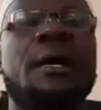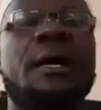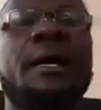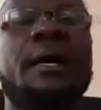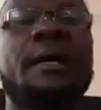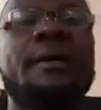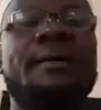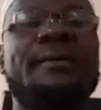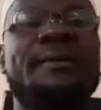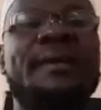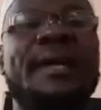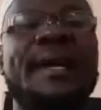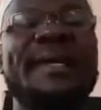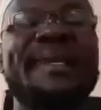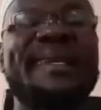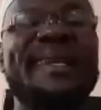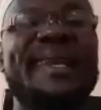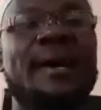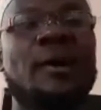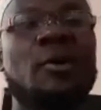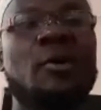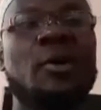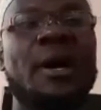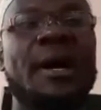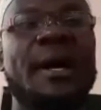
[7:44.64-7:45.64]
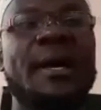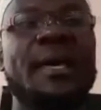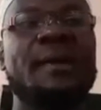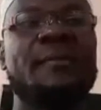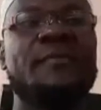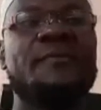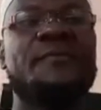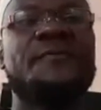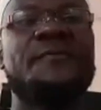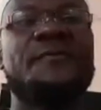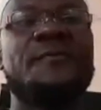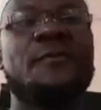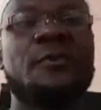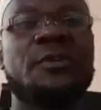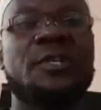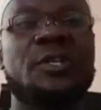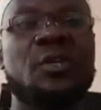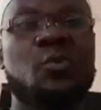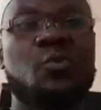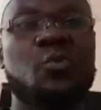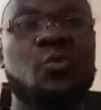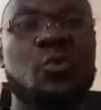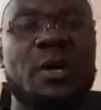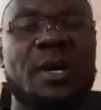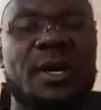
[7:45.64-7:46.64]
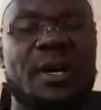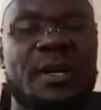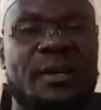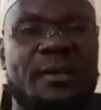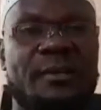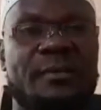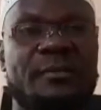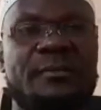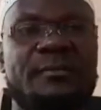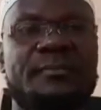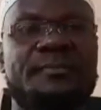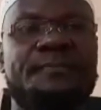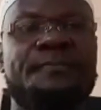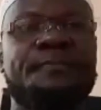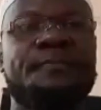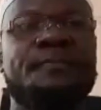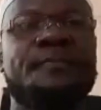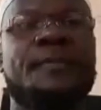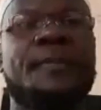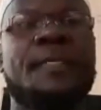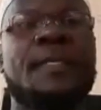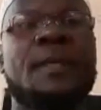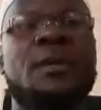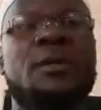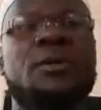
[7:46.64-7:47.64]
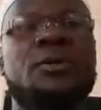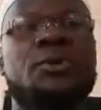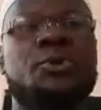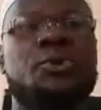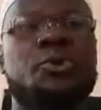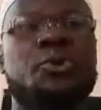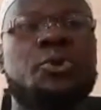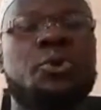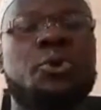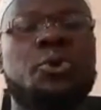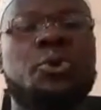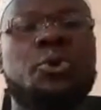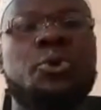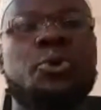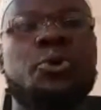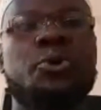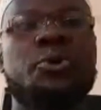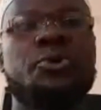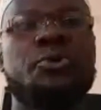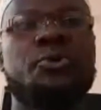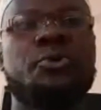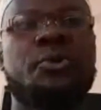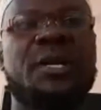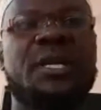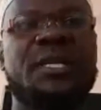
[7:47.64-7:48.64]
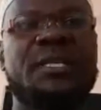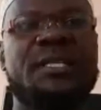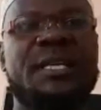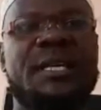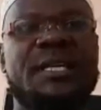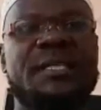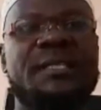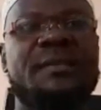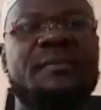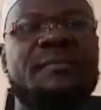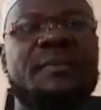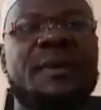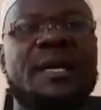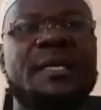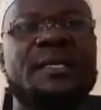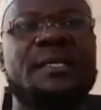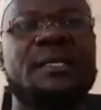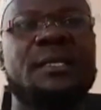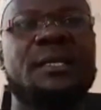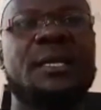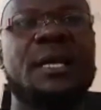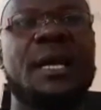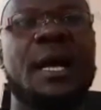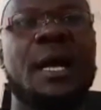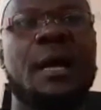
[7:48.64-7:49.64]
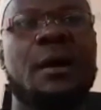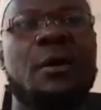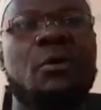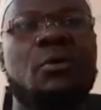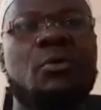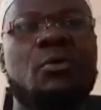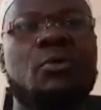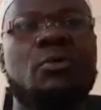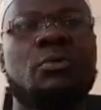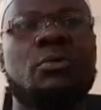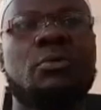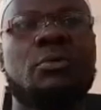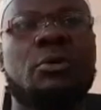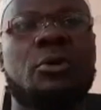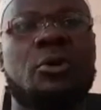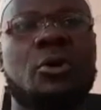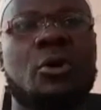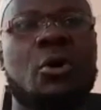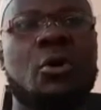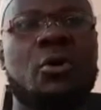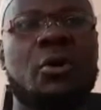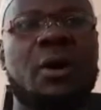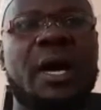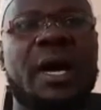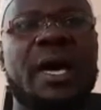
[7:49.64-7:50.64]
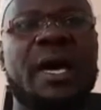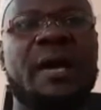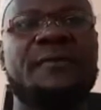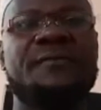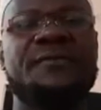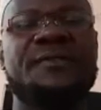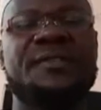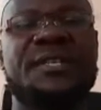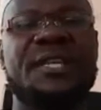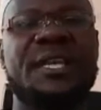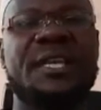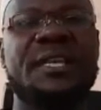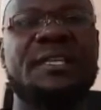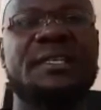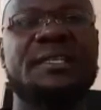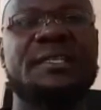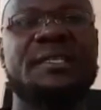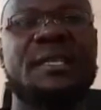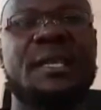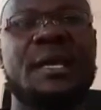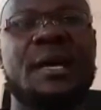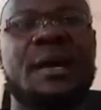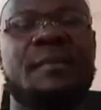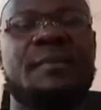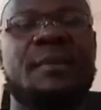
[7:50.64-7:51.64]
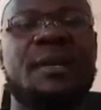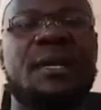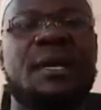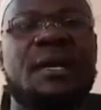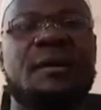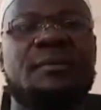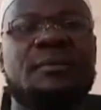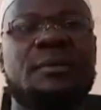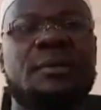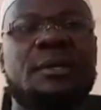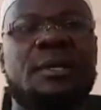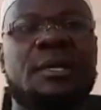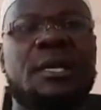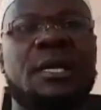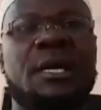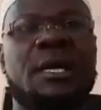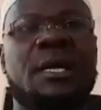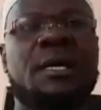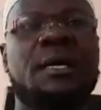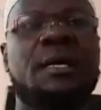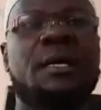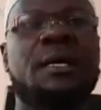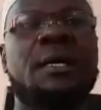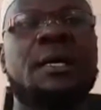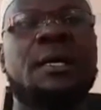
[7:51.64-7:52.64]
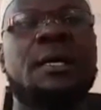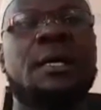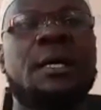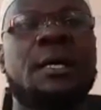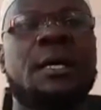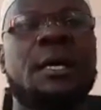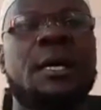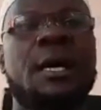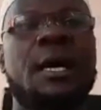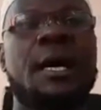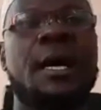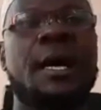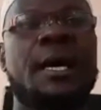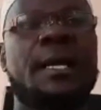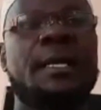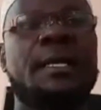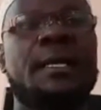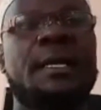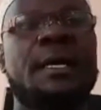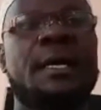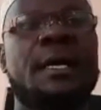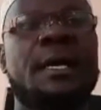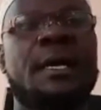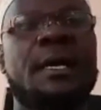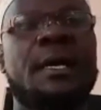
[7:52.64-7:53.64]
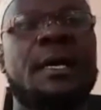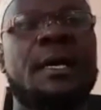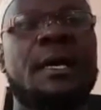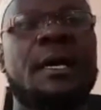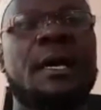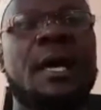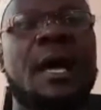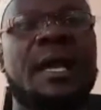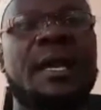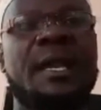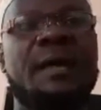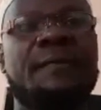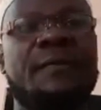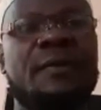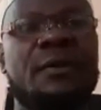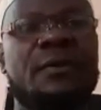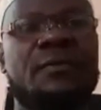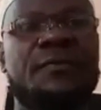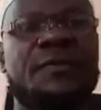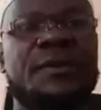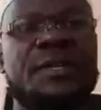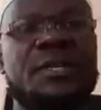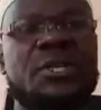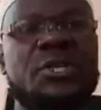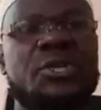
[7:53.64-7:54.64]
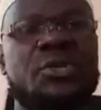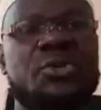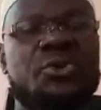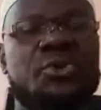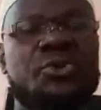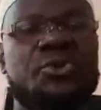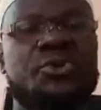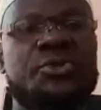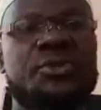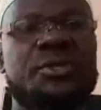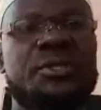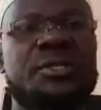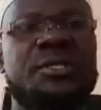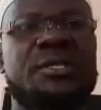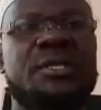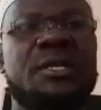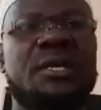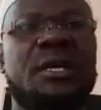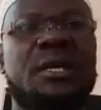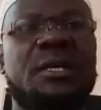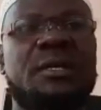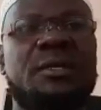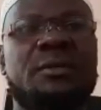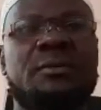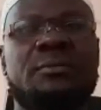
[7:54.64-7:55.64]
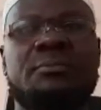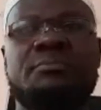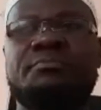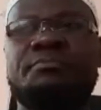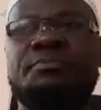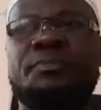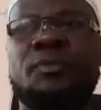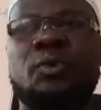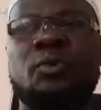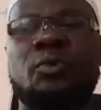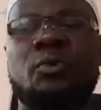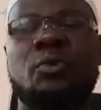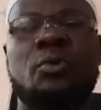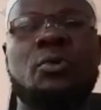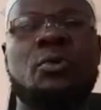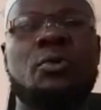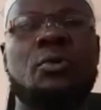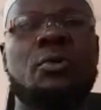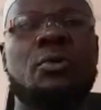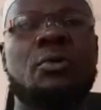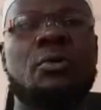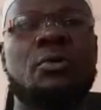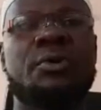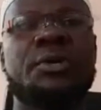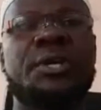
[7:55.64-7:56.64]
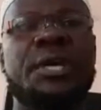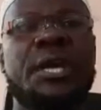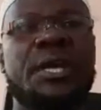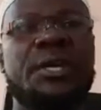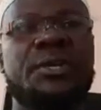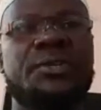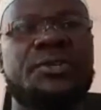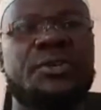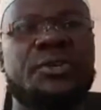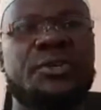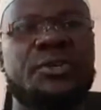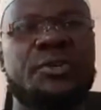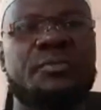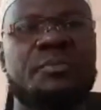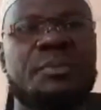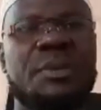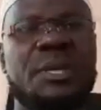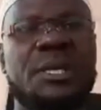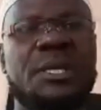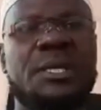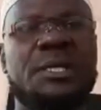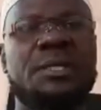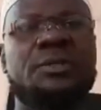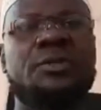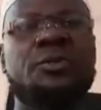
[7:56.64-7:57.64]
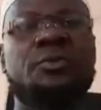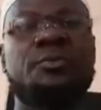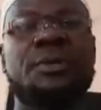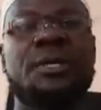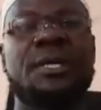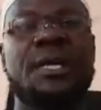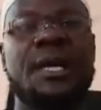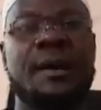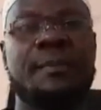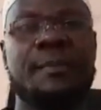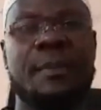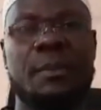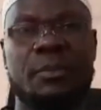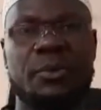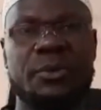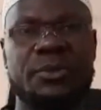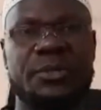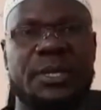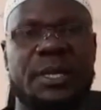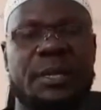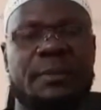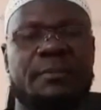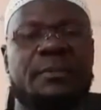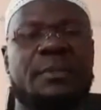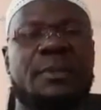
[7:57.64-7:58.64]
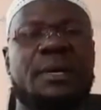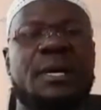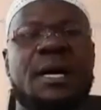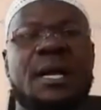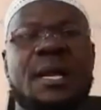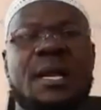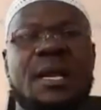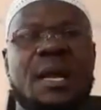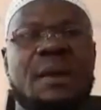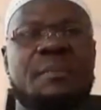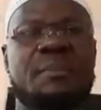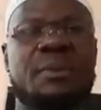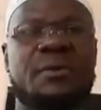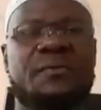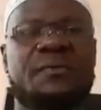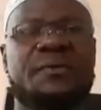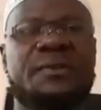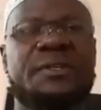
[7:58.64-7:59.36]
And right now I am 41 so you can just imagine how long i have stayed in islam alhamdulillah and uh, a number of reasons uh, you know occasioned me to become a muslim a number of